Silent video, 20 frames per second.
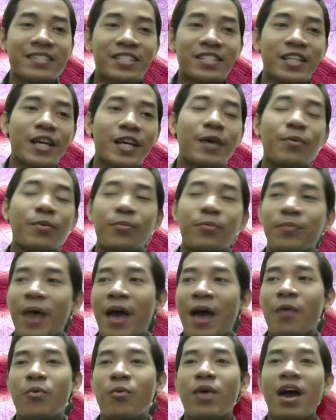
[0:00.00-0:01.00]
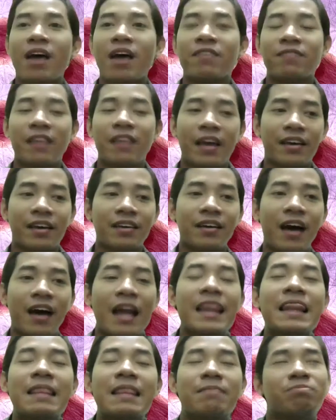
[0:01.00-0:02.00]
very cheap, and we have
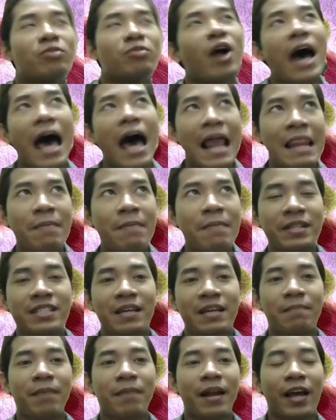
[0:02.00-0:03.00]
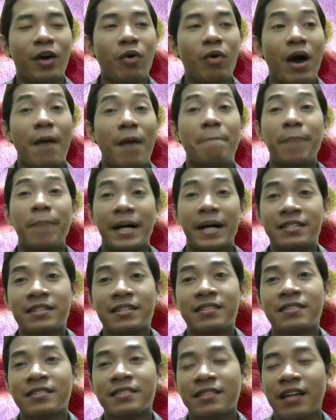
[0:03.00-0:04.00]
like not unlimited, but like quite
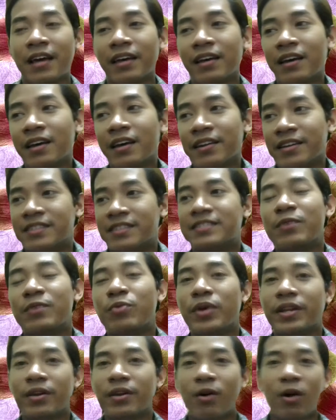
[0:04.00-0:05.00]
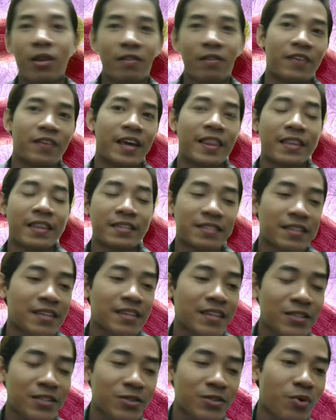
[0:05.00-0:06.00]
abundance, like the seaweed all over in the
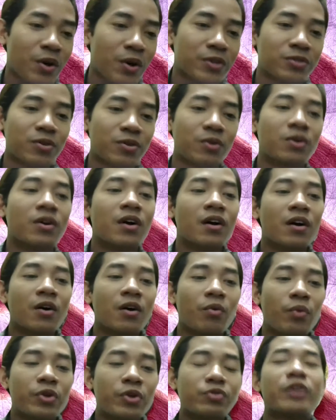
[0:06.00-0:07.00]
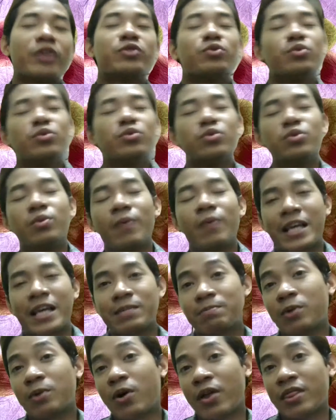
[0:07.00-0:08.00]
sea and so on. So we try to
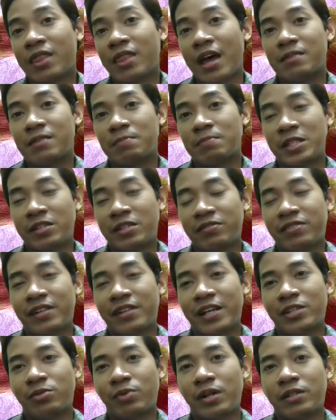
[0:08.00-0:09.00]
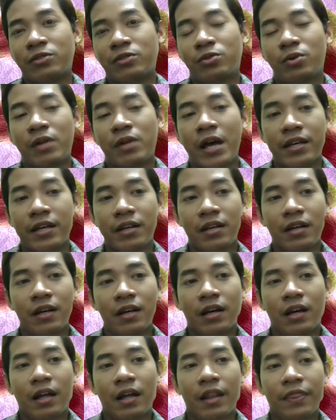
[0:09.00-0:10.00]
explore on that material as well. So like
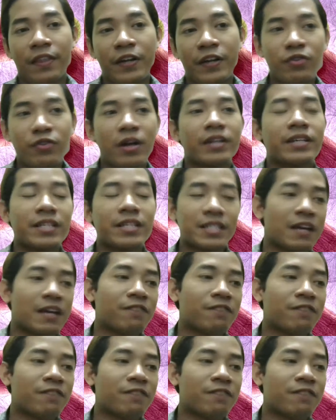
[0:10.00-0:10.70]
the drug itself